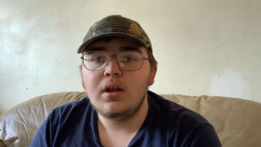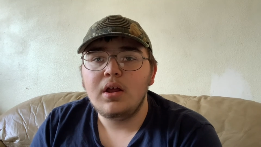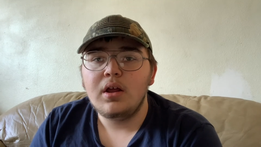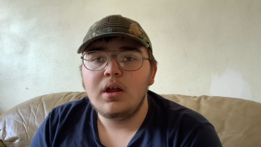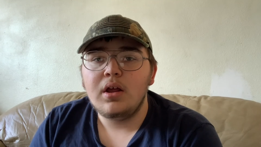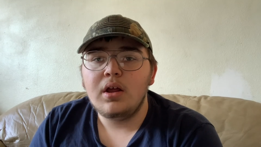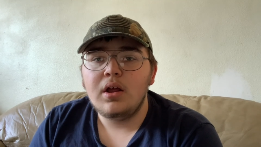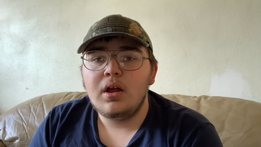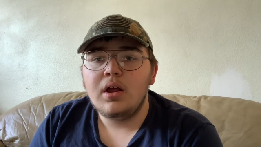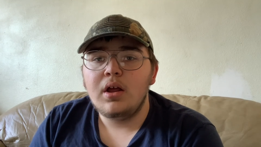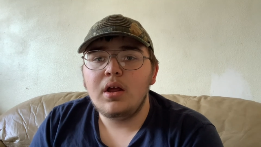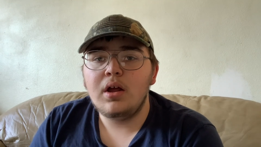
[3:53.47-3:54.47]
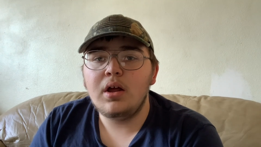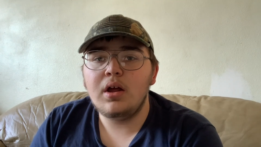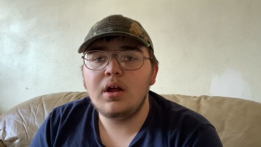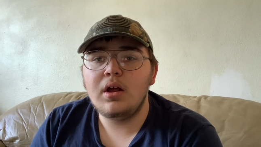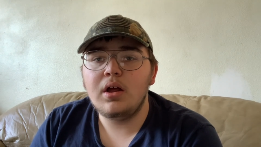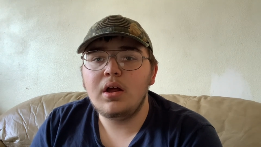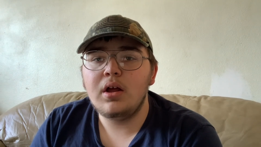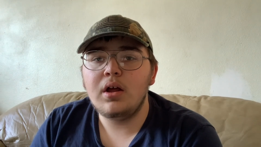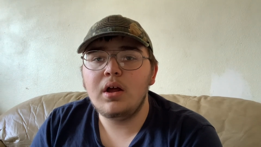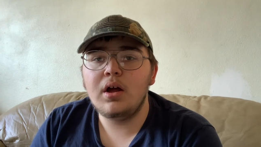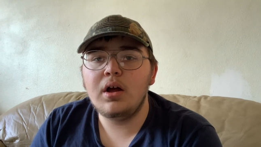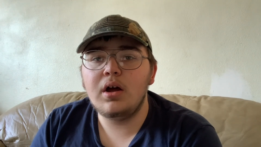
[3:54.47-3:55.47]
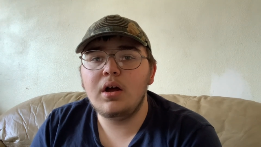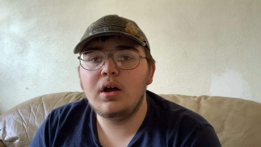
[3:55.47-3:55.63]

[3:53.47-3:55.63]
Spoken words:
(silence)